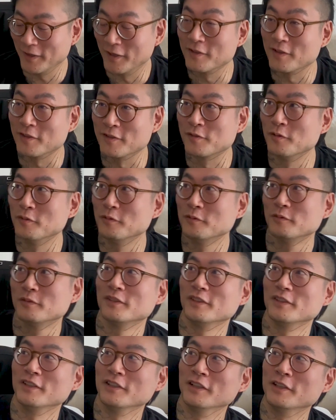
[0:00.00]

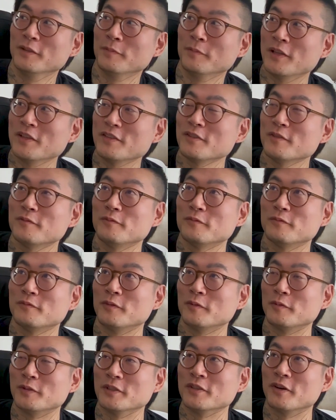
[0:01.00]
So it depends on
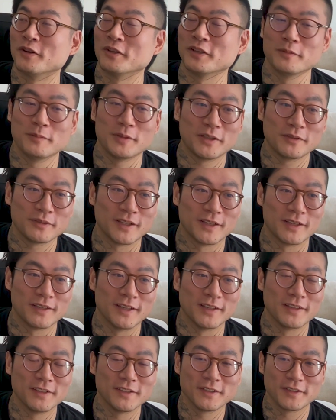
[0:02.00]
what we're talking about.
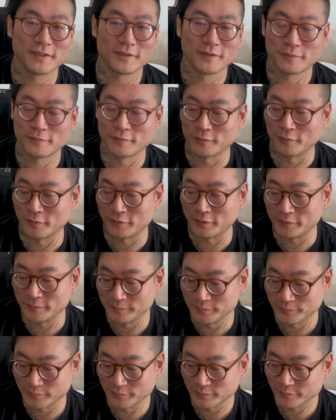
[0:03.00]
I think
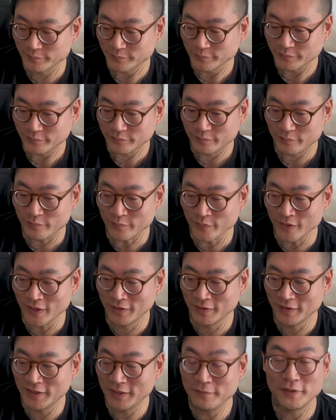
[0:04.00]
for
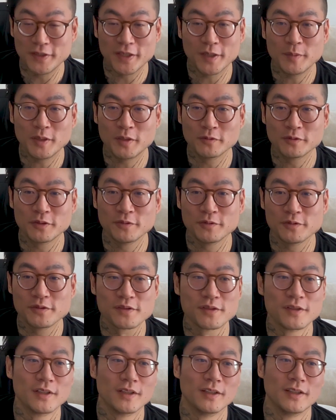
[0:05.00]
EVM
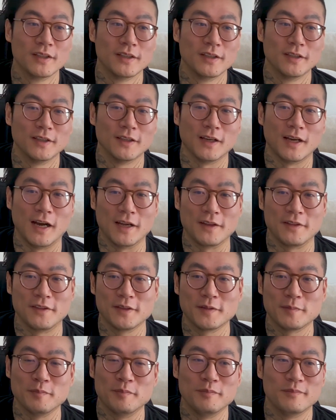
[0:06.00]
L2s, I
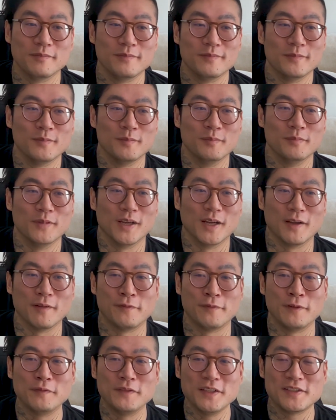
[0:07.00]
think
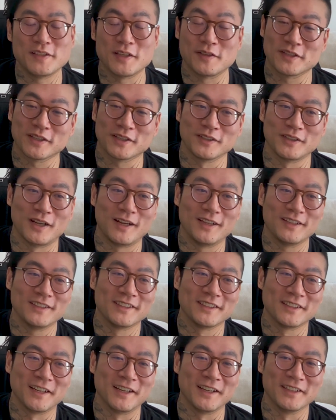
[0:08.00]
50 sounds like a
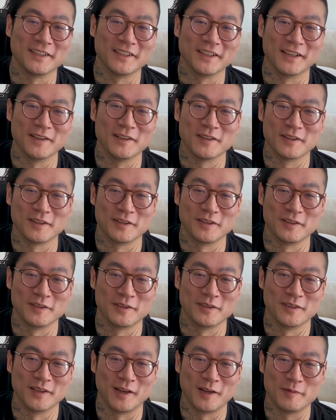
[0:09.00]
lot.
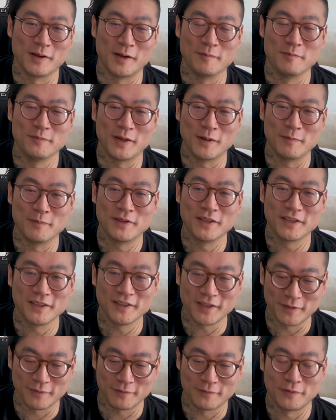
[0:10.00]
I'm
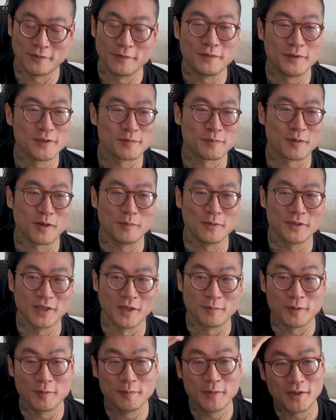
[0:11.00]
thinking that 50 is probably the
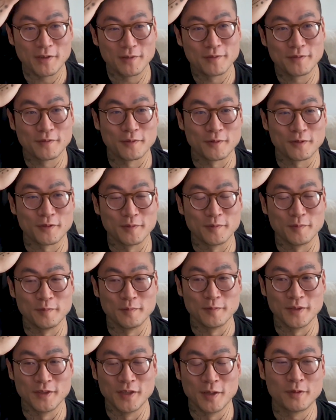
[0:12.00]
upper bound for
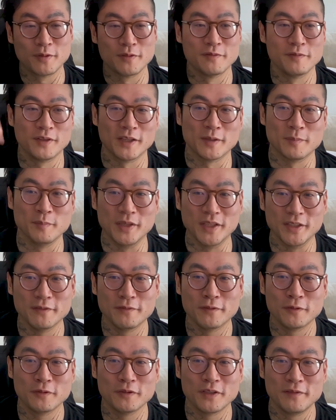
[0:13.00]
number of like
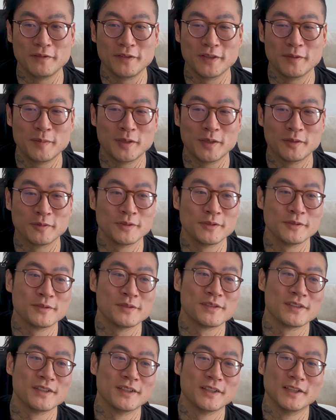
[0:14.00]
meaningful EVM
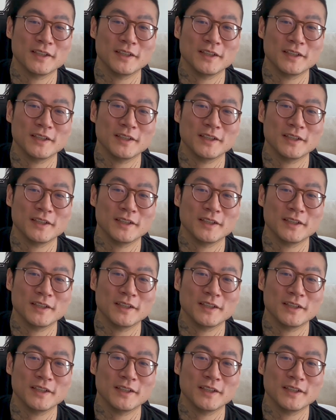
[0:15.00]
L2s.